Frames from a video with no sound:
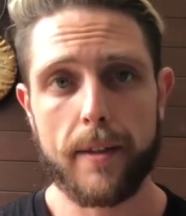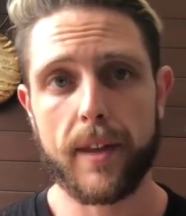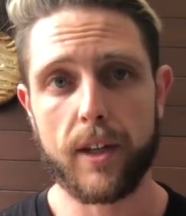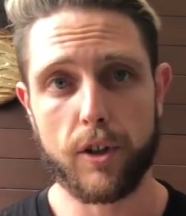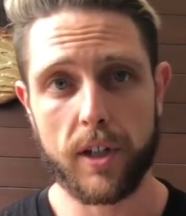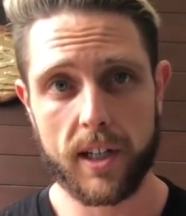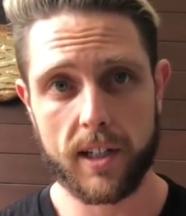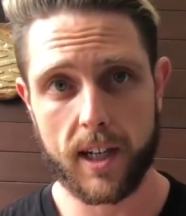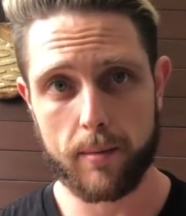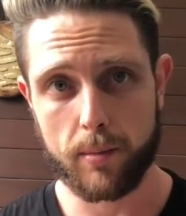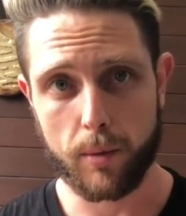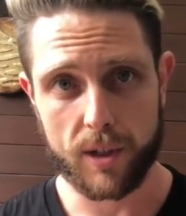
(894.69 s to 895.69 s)
then you need to
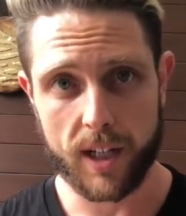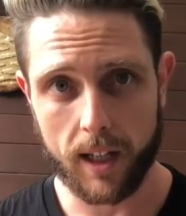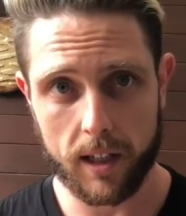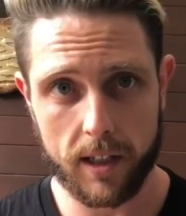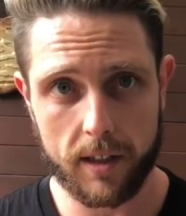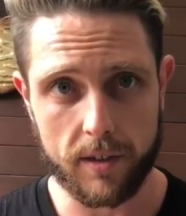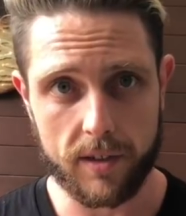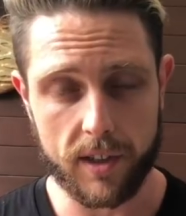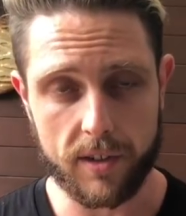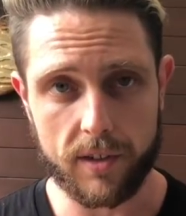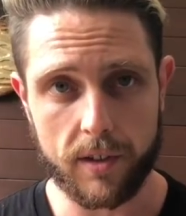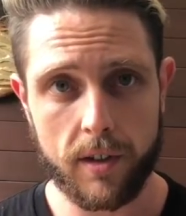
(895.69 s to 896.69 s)
keep the modality
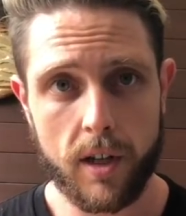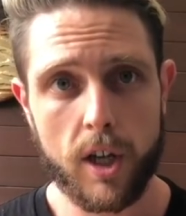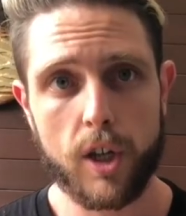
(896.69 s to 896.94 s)
consistent.